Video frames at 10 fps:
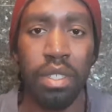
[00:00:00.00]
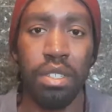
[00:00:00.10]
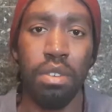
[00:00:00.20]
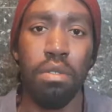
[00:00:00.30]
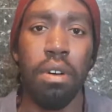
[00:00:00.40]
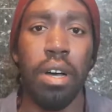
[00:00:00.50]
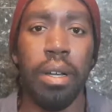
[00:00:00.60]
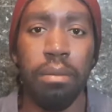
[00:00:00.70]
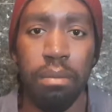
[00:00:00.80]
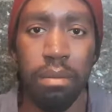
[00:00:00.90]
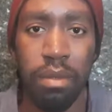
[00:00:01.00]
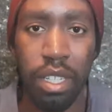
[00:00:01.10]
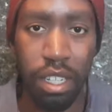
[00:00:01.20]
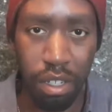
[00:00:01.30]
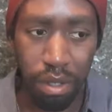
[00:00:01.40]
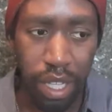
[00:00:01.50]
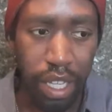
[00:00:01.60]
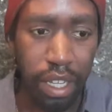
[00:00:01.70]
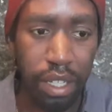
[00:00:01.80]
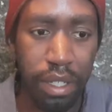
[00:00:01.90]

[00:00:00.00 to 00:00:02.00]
So, you know, like,